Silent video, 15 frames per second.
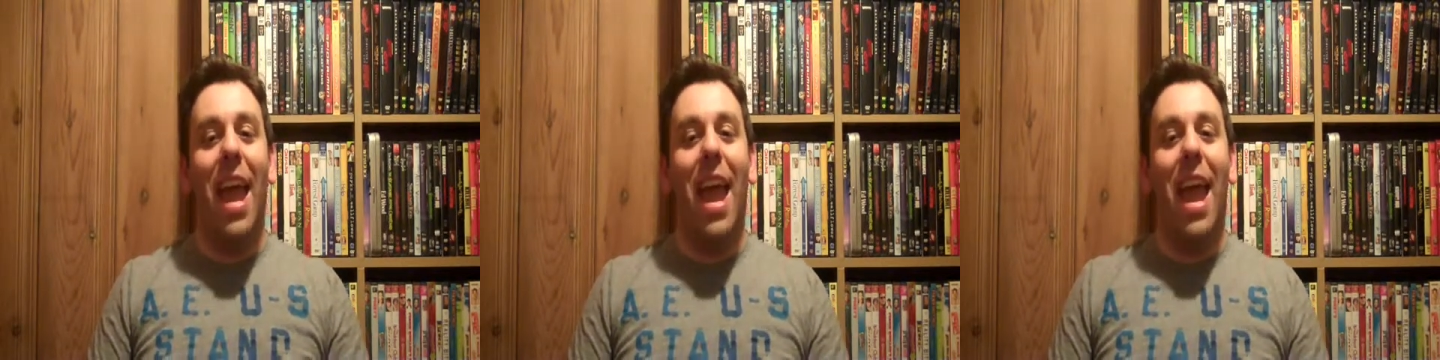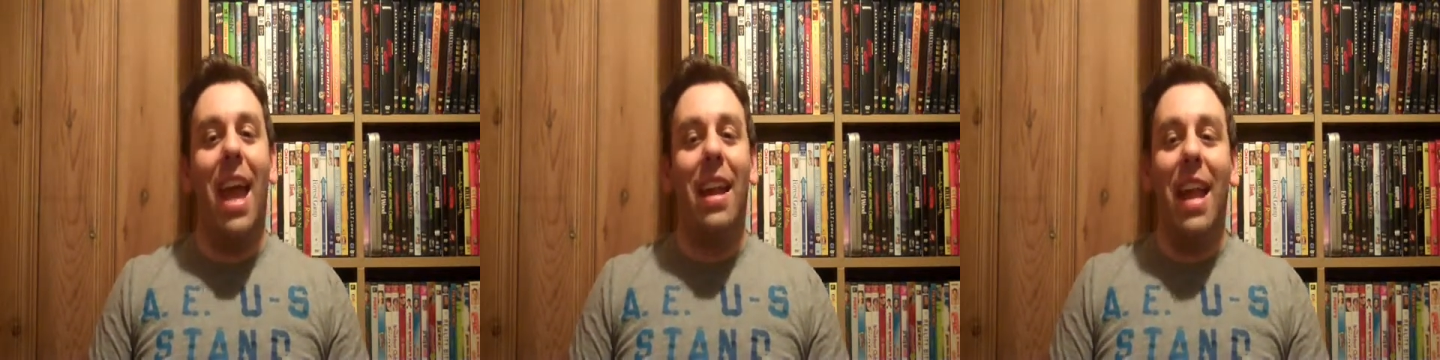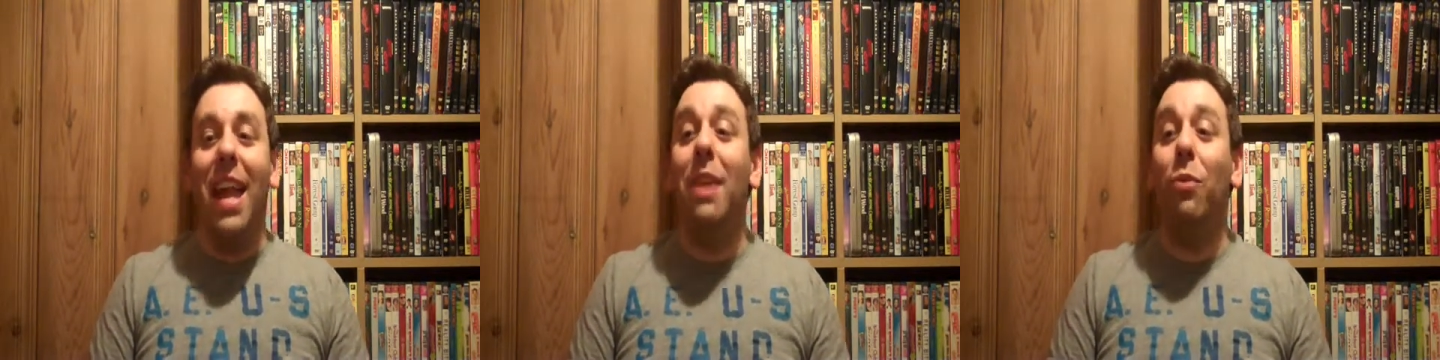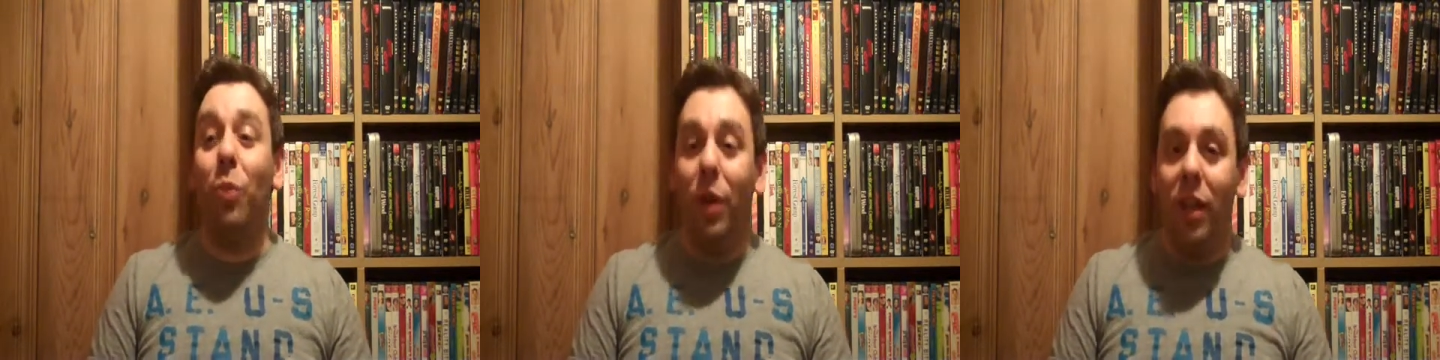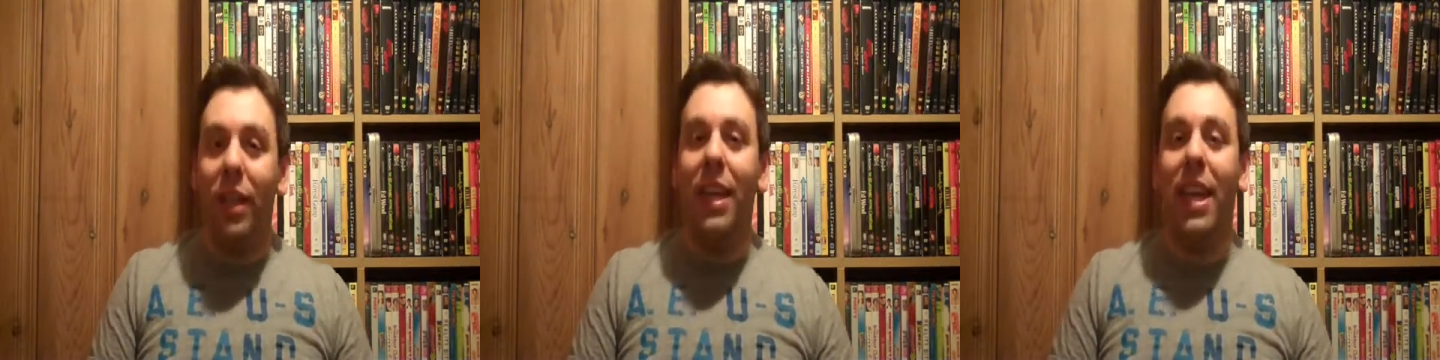And it
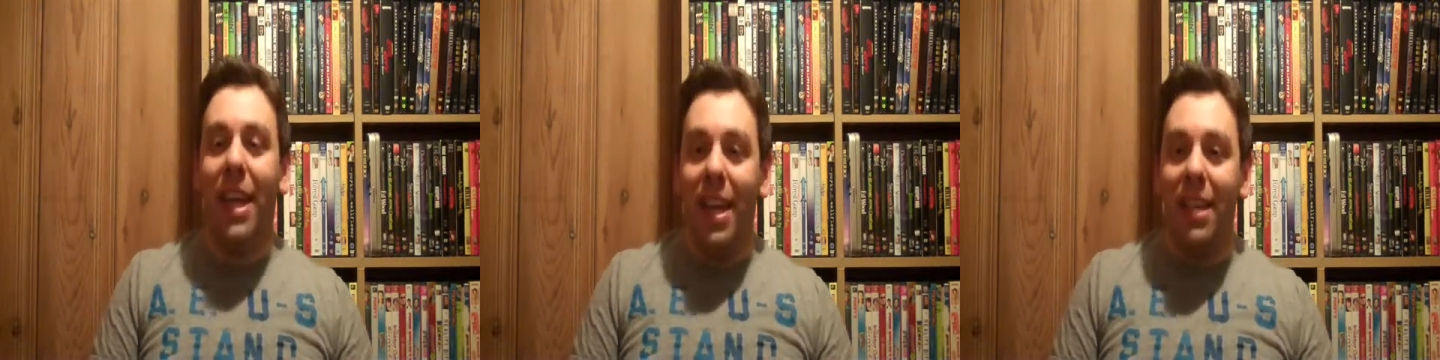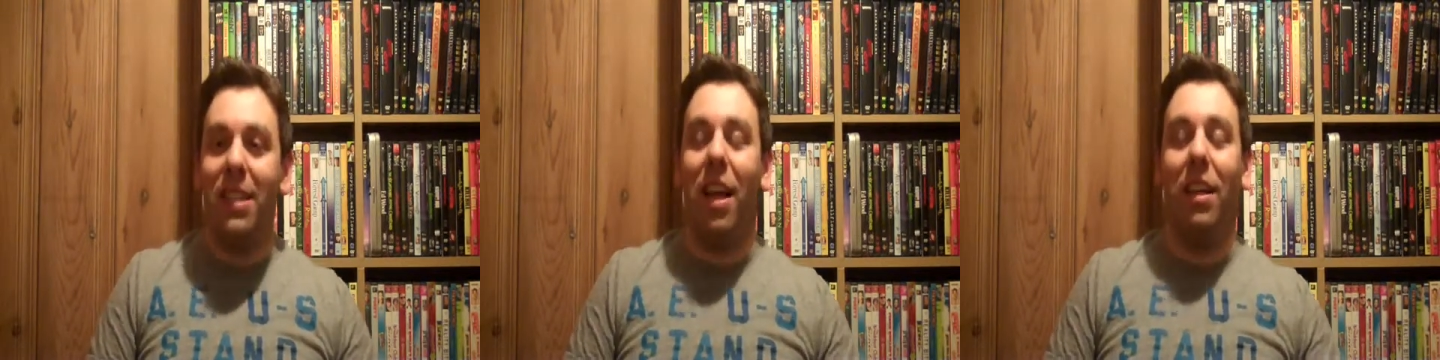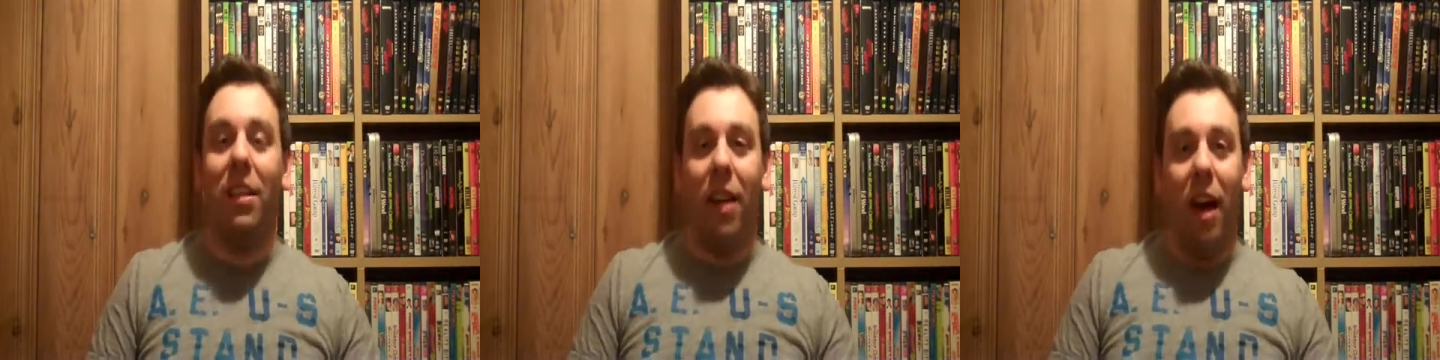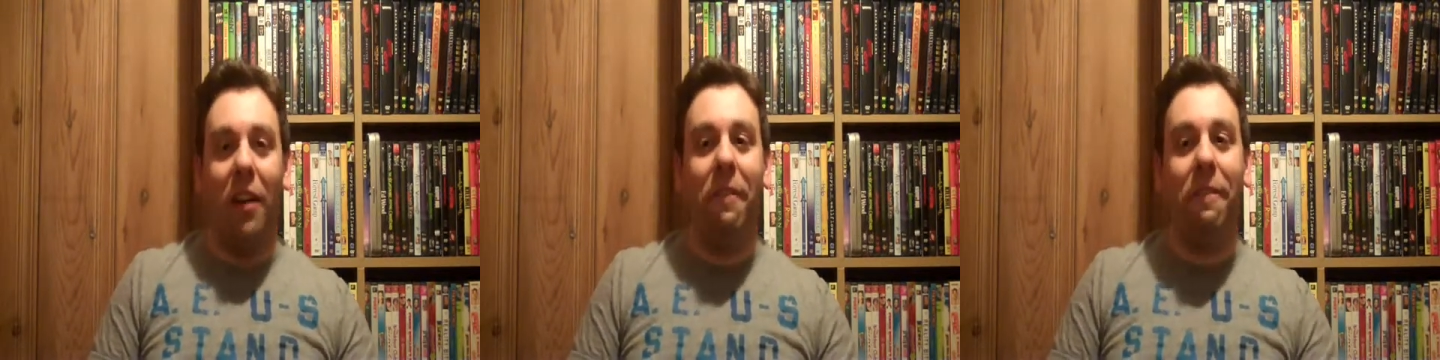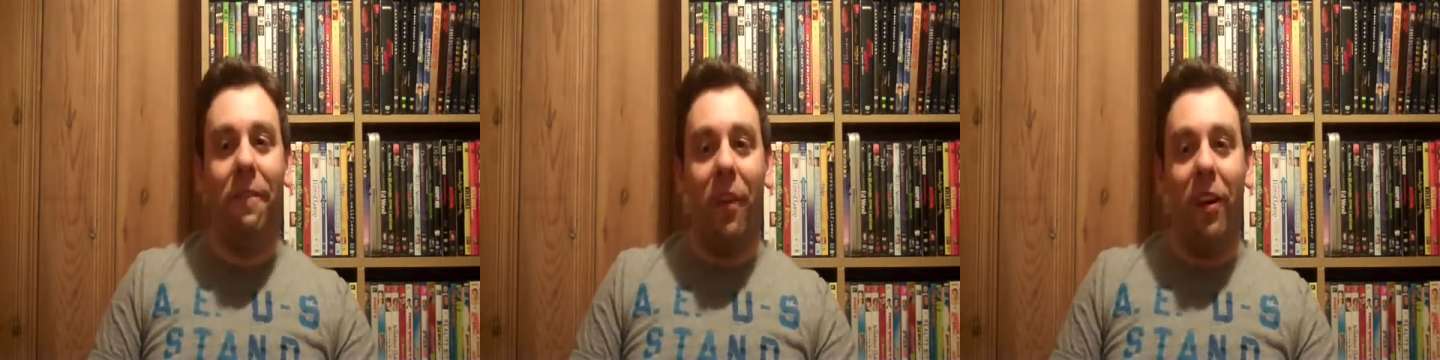really is a lot
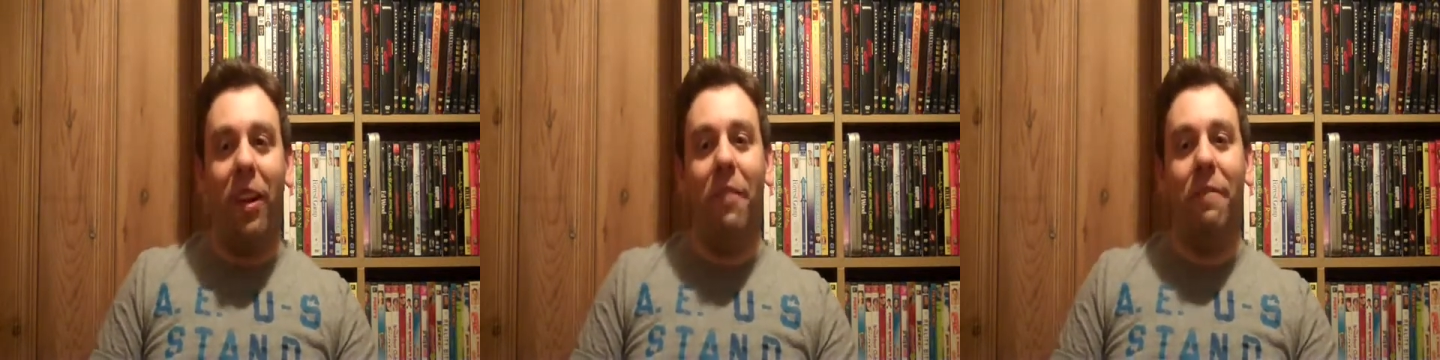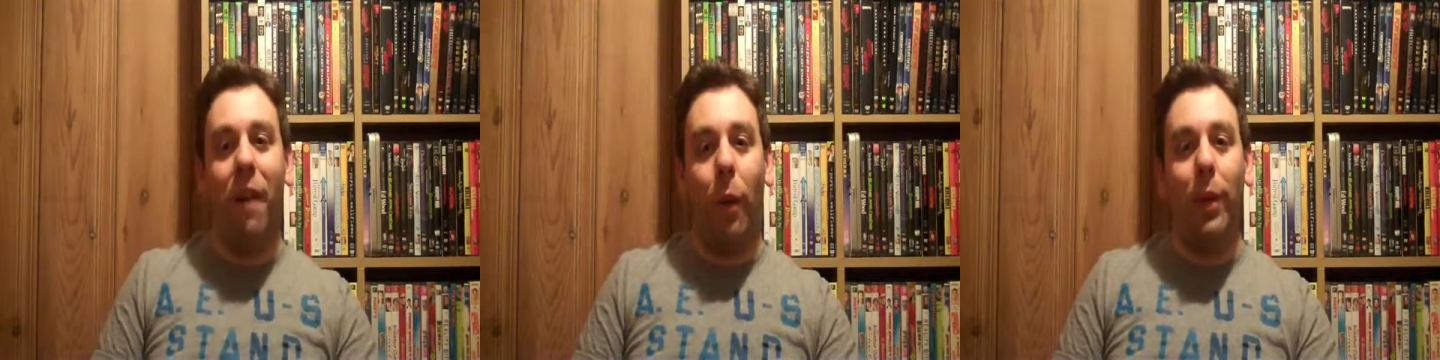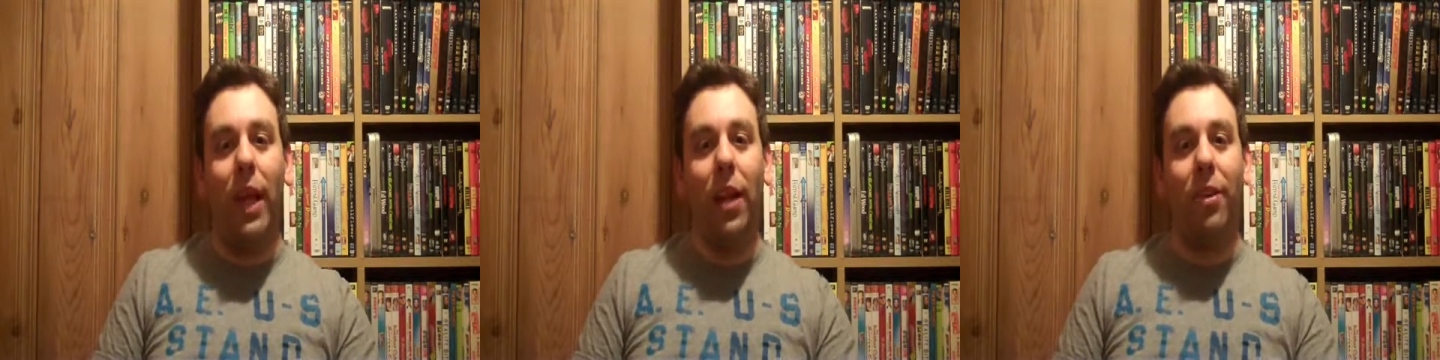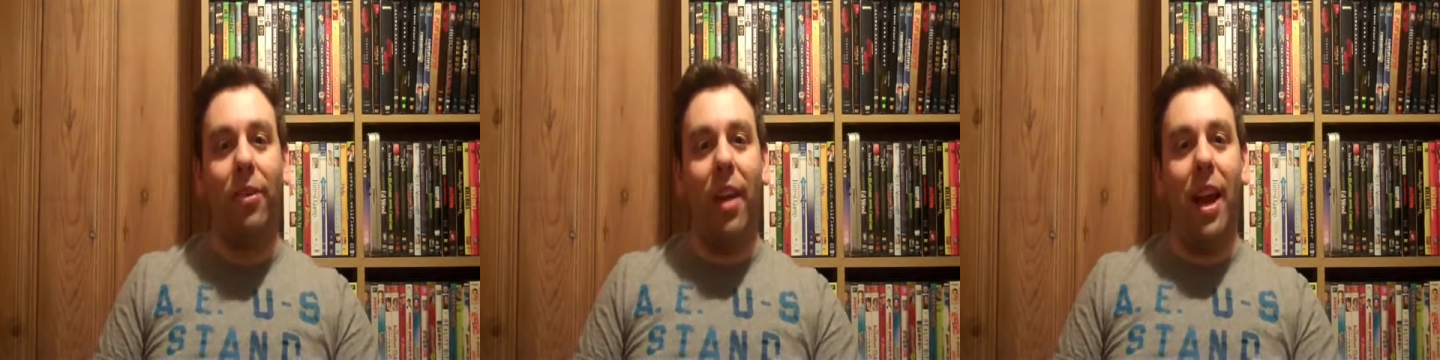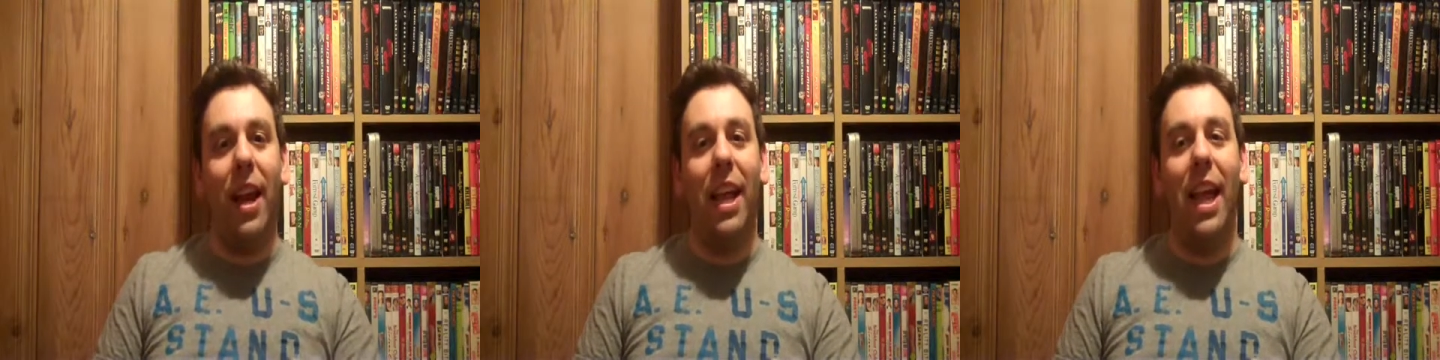of fun and very
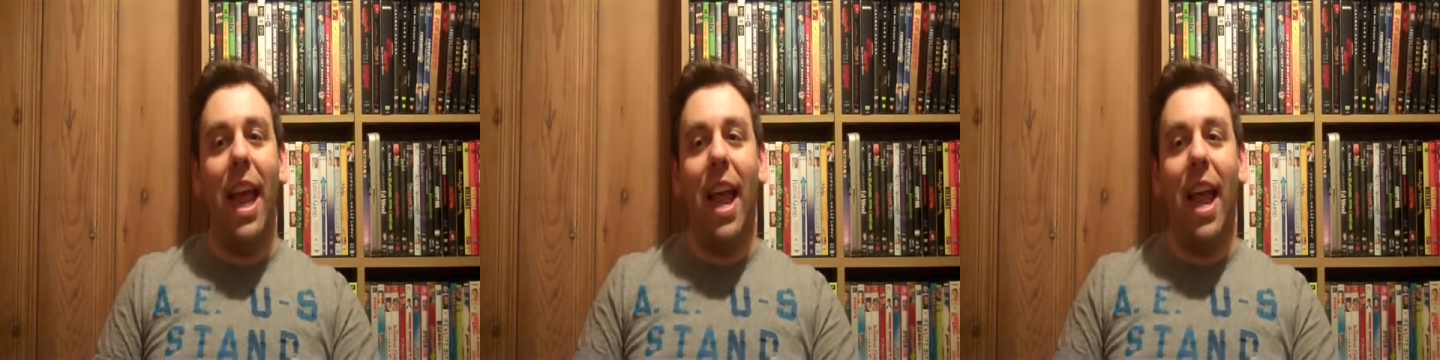exciting.